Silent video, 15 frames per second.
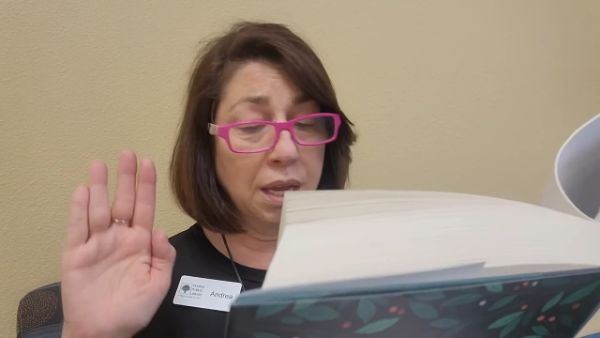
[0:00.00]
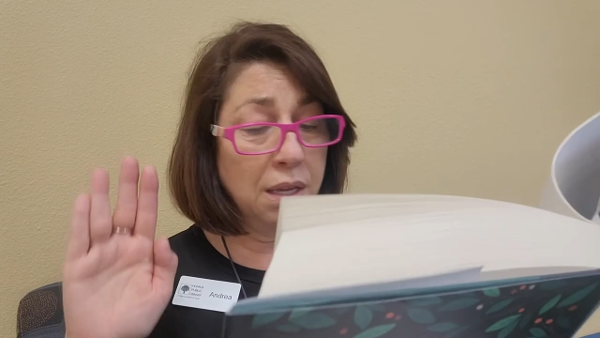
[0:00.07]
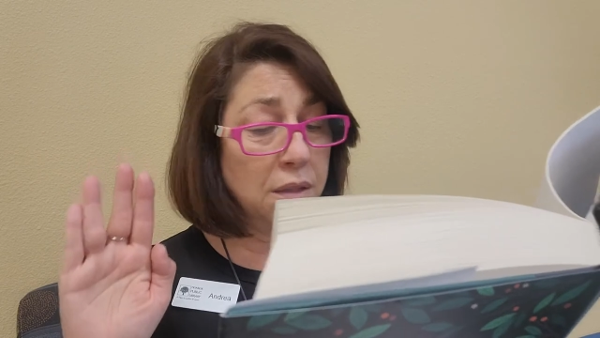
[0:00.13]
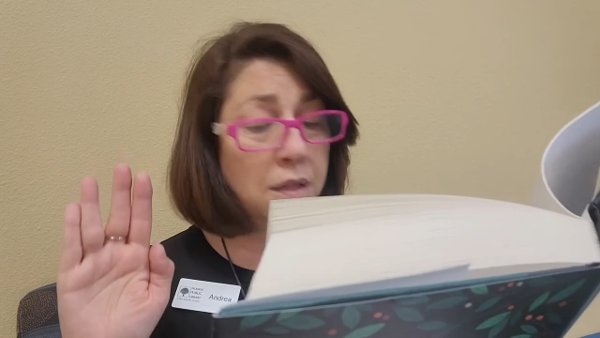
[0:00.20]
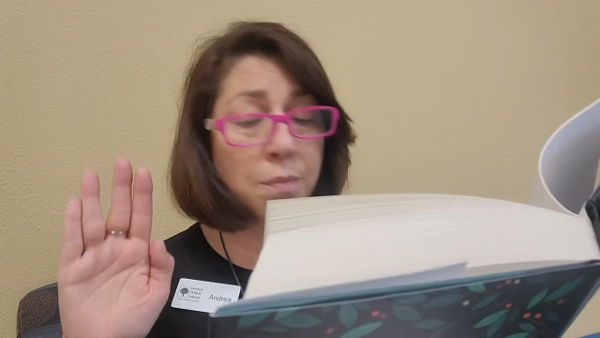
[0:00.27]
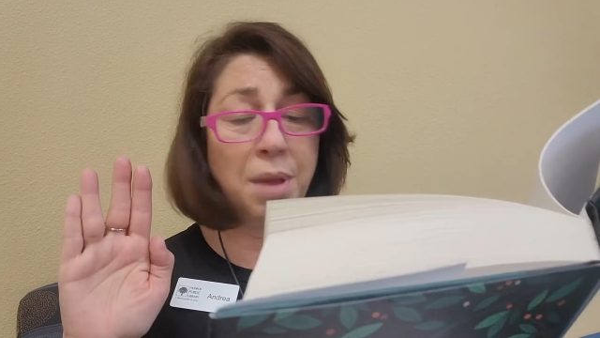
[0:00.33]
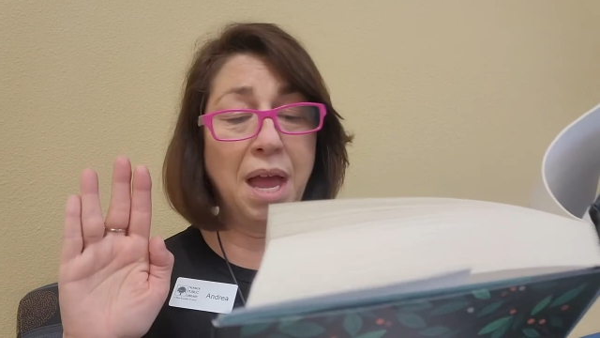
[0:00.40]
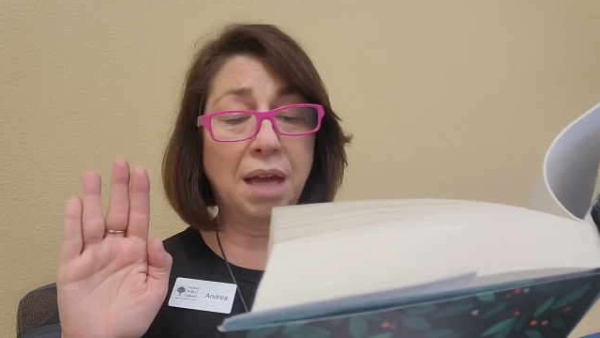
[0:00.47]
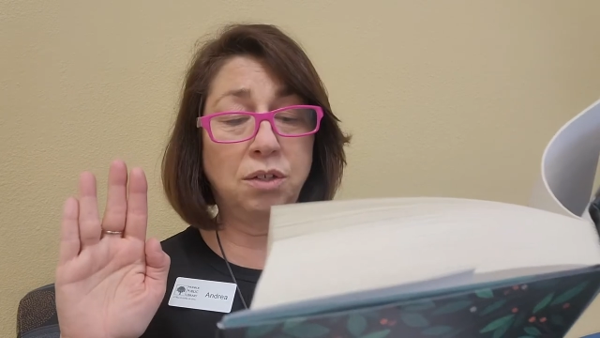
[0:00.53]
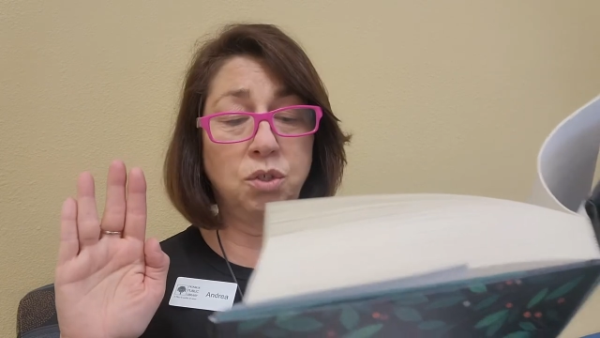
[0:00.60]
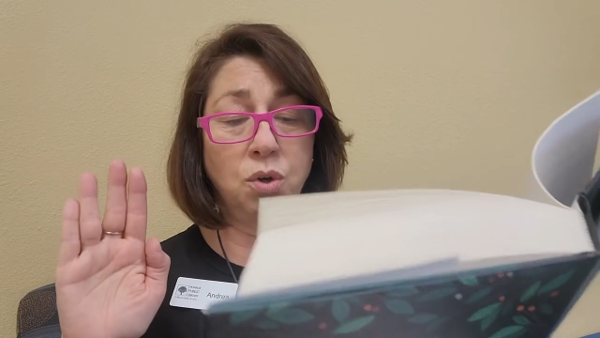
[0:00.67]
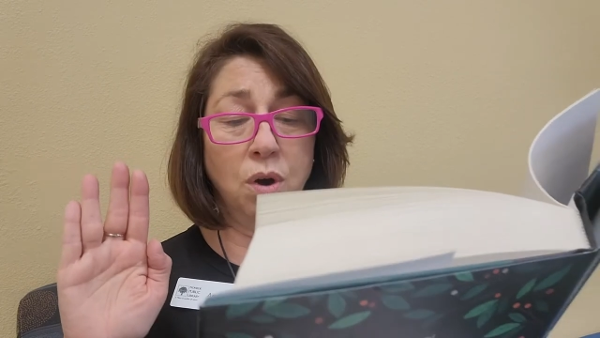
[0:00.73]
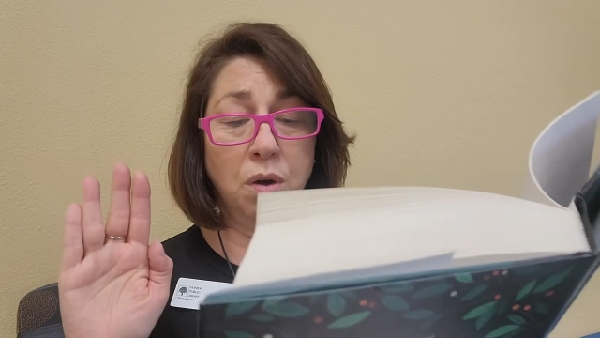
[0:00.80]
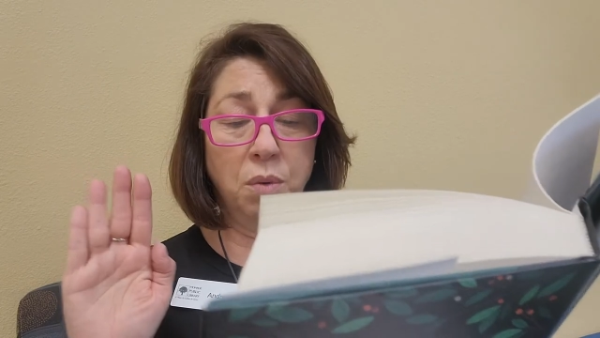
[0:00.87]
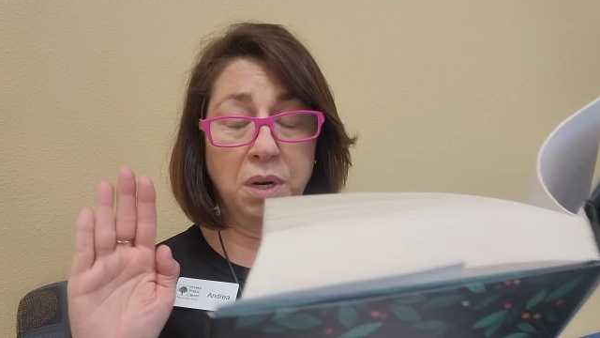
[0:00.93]
in the back
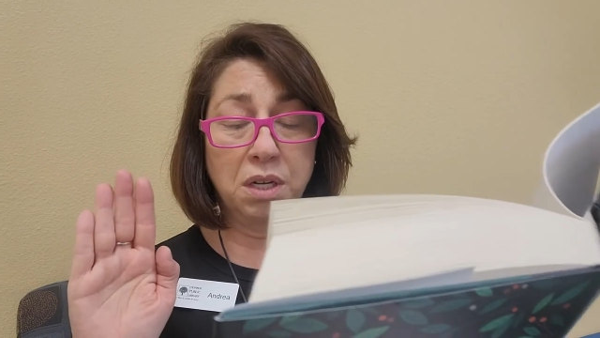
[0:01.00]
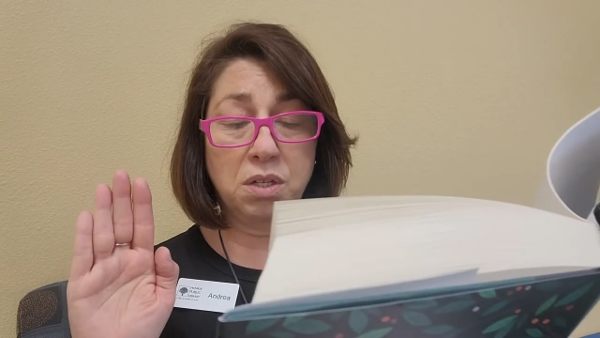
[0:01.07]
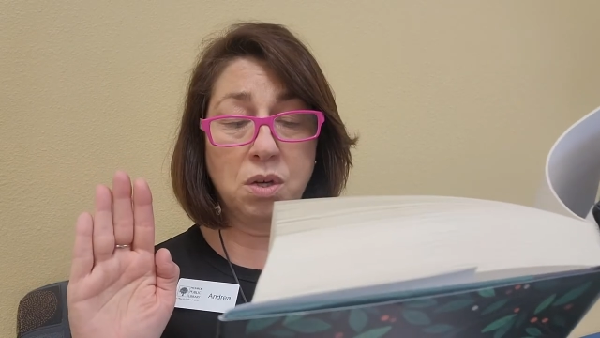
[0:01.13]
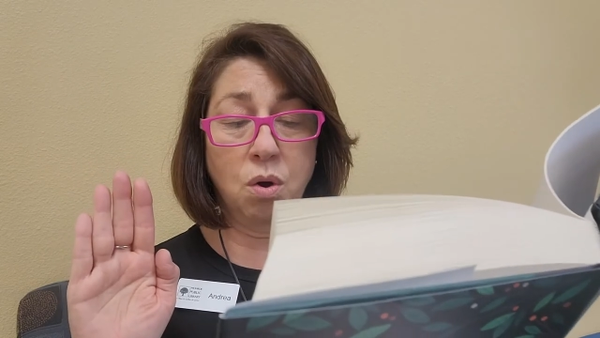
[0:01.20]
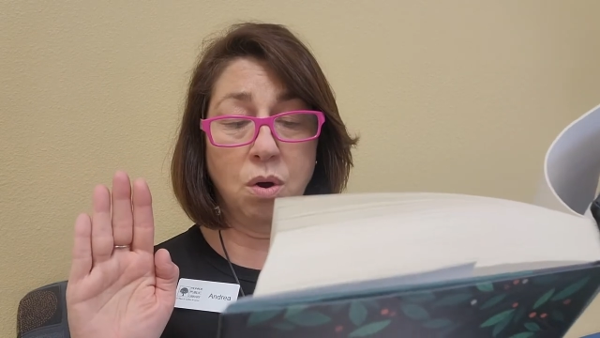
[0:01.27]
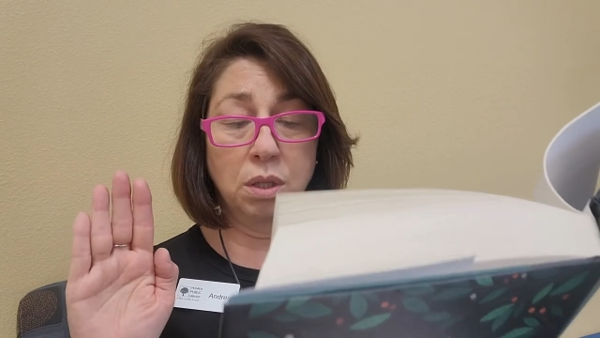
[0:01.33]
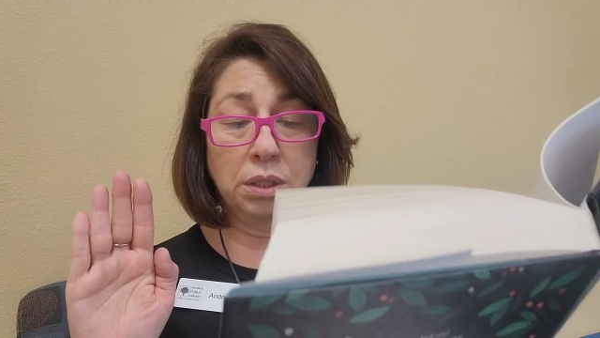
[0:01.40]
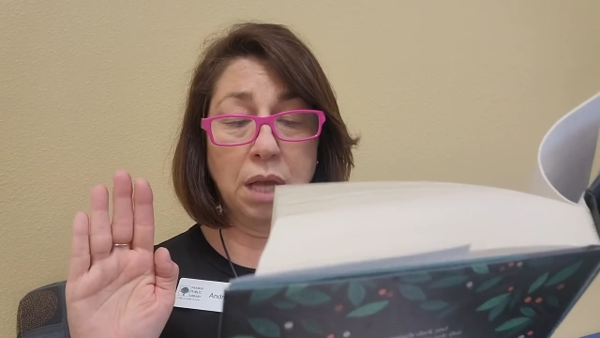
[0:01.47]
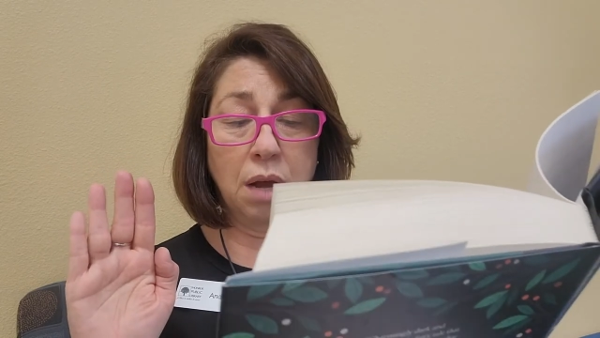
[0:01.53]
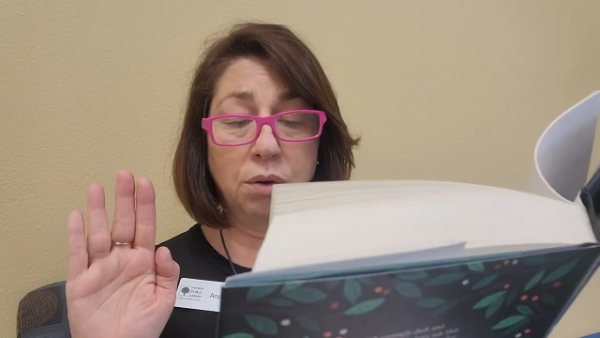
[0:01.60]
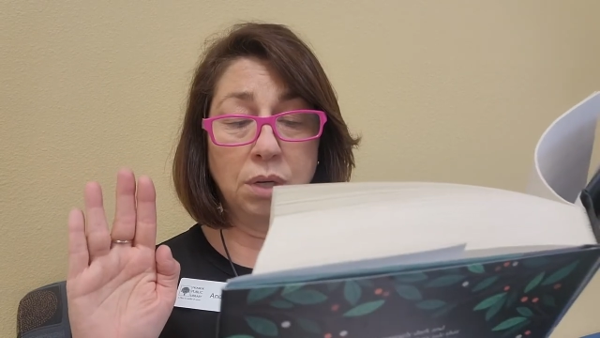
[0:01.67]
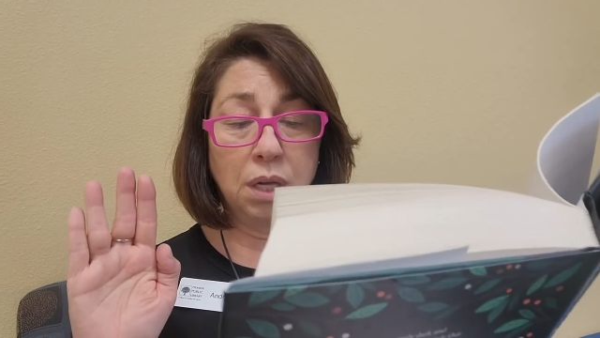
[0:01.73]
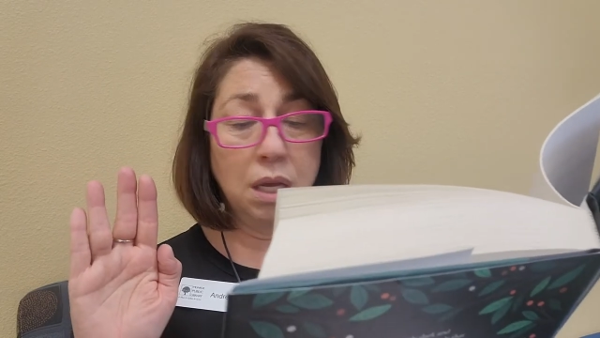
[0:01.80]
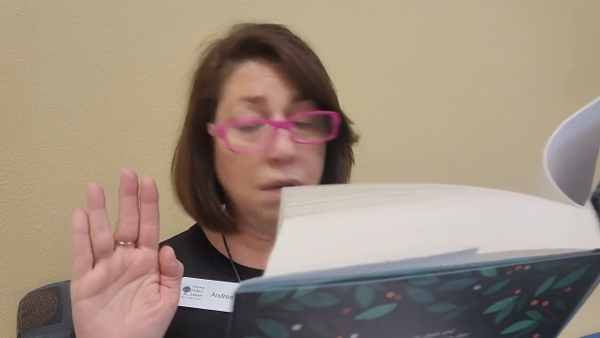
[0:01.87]
door when it's cold out,